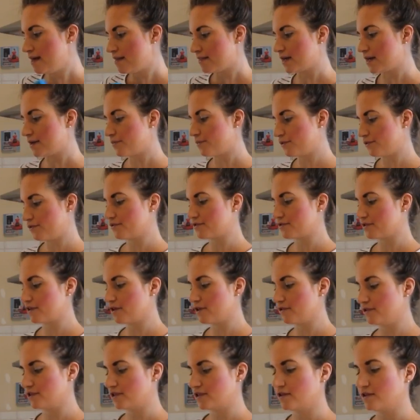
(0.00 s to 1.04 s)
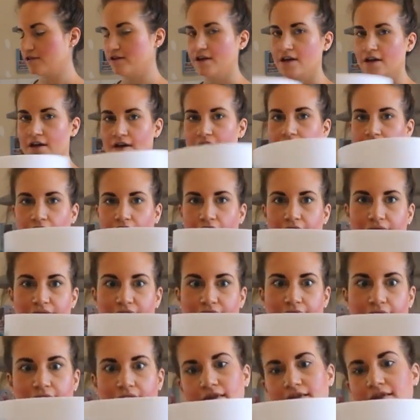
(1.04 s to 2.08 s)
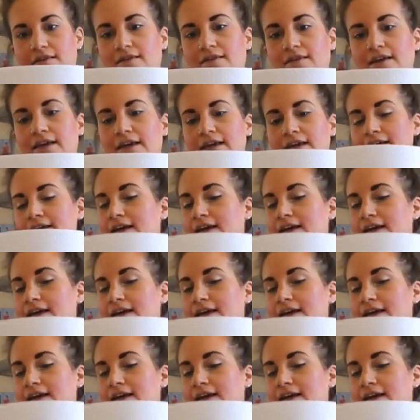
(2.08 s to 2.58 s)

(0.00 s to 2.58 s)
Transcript: Then I'm also going to cover this